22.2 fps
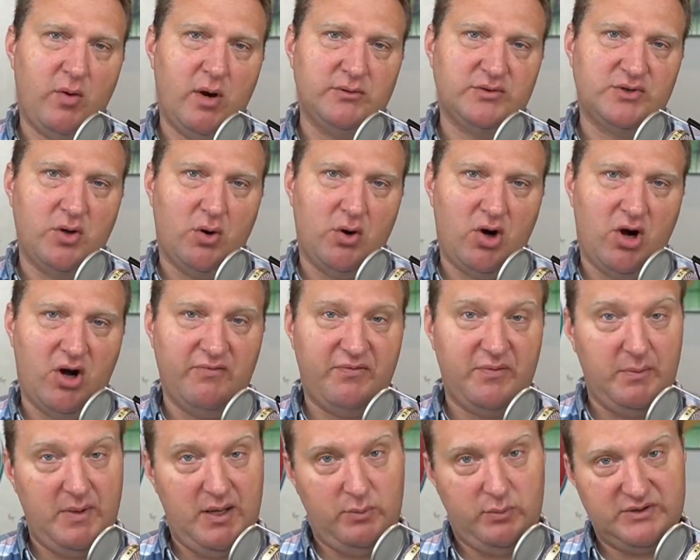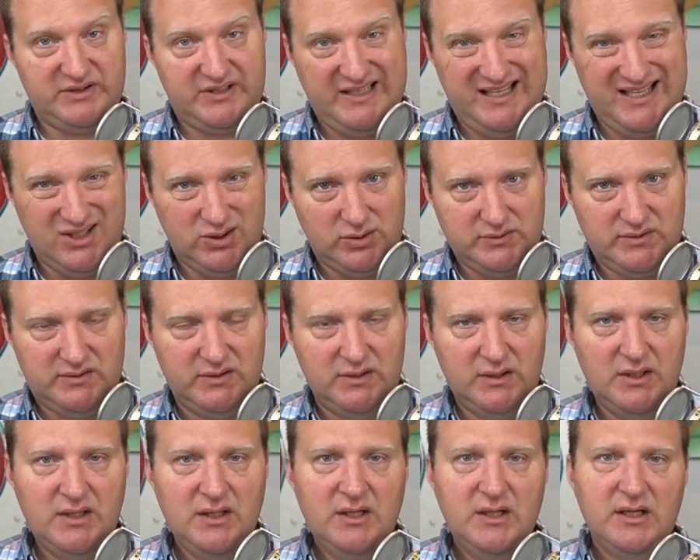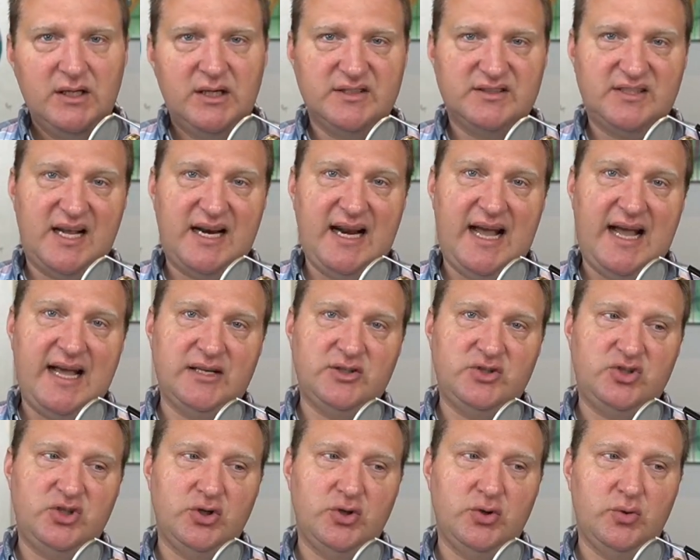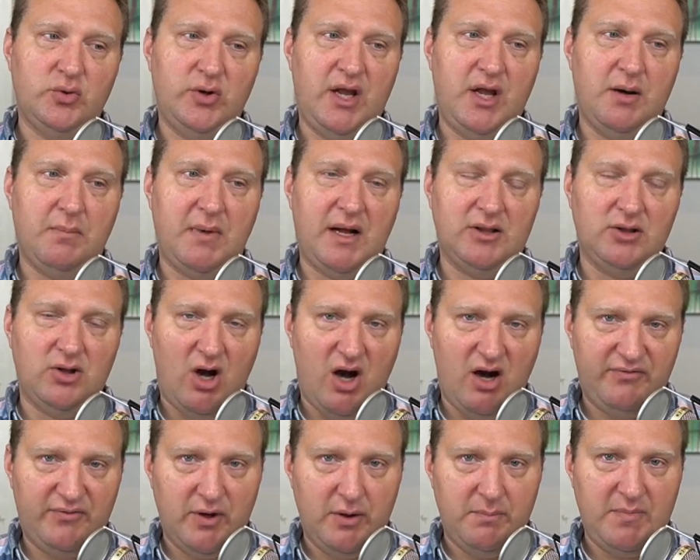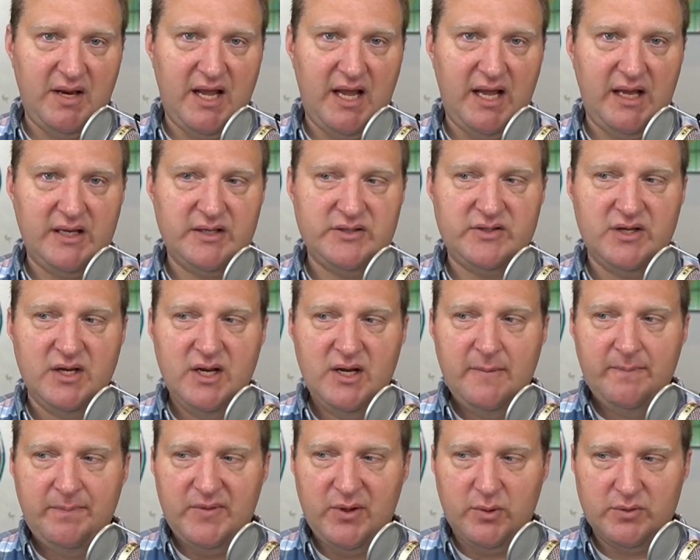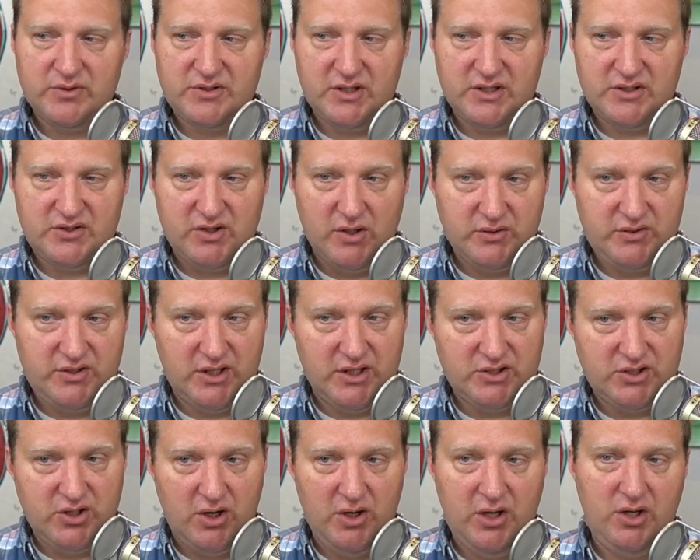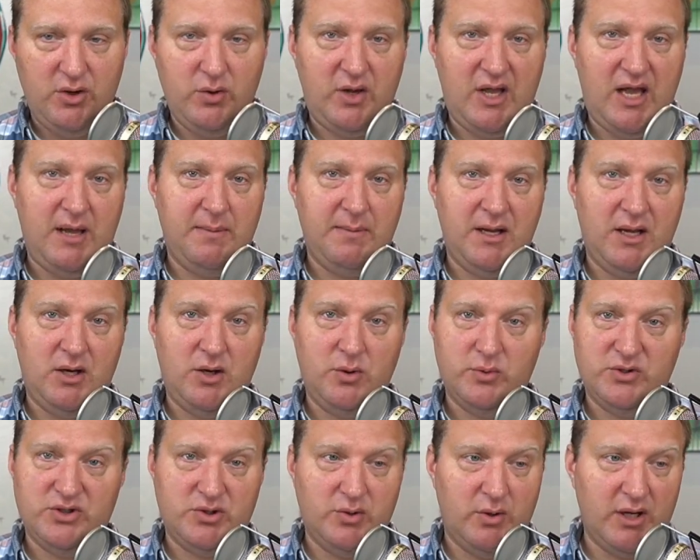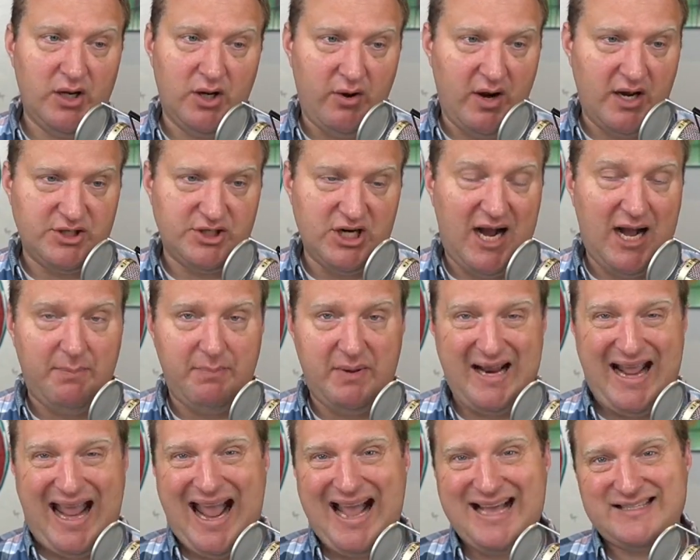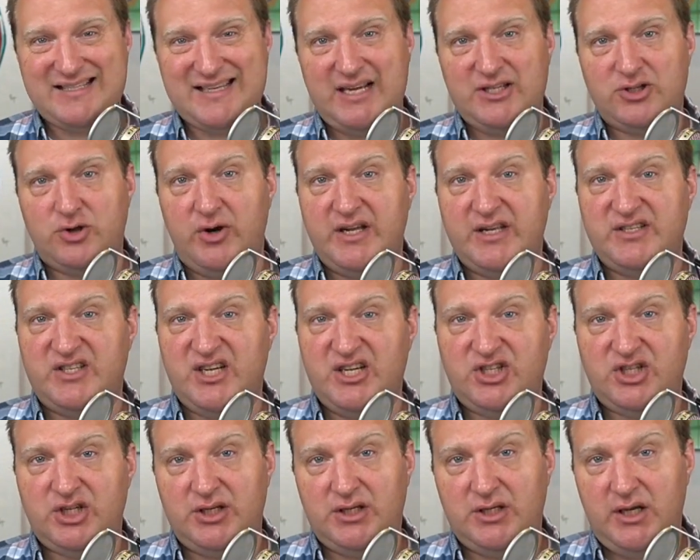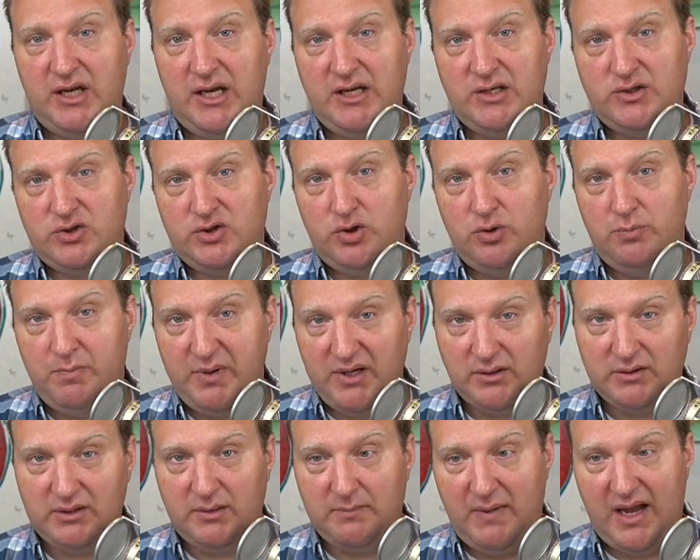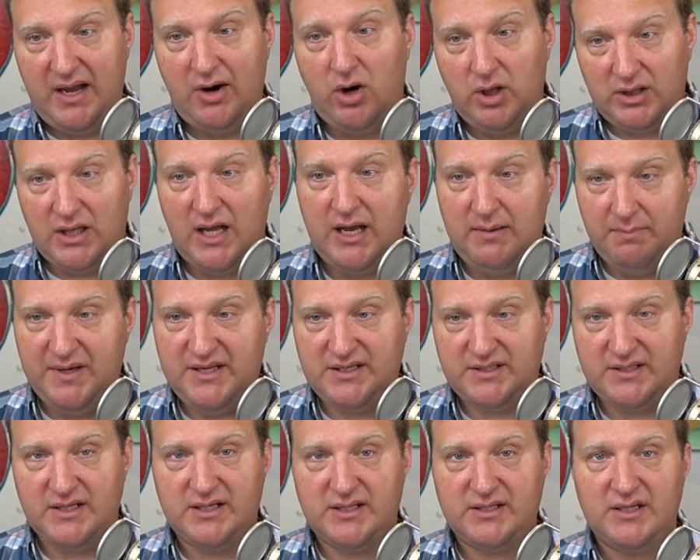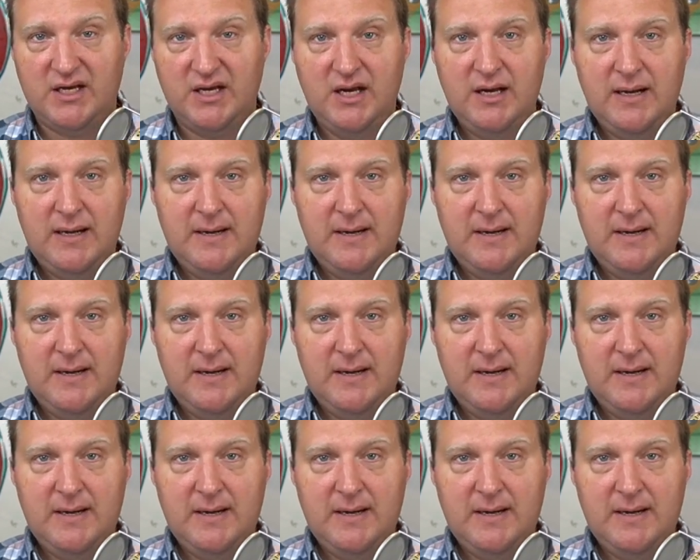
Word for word: of what was going on for me was guilt because I'd had to in my law firm days there was an associate attorney who came in who was doing a great job but as I transitioned into building my online business